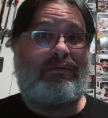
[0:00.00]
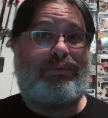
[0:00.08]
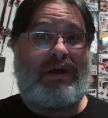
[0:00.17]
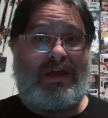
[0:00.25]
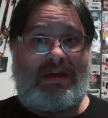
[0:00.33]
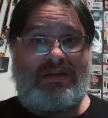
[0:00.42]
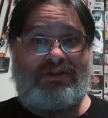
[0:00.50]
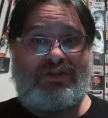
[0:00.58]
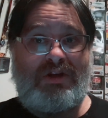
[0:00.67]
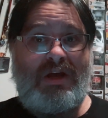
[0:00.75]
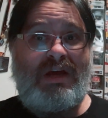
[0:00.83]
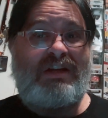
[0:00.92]
page
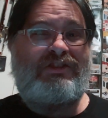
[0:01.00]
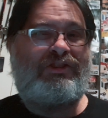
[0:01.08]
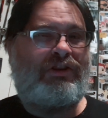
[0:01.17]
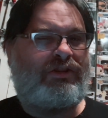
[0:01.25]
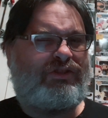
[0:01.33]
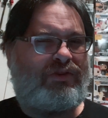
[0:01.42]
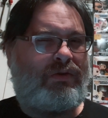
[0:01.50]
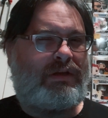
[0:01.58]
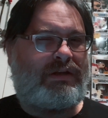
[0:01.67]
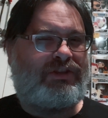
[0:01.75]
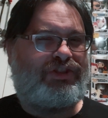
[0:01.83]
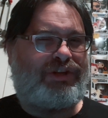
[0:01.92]
just so you
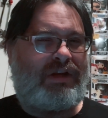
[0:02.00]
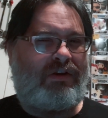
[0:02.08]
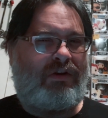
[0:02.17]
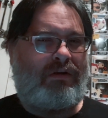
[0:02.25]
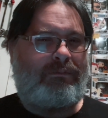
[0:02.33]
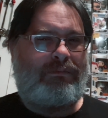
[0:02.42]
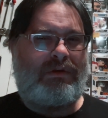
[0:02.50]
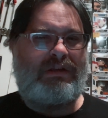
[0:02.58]
could shit on them.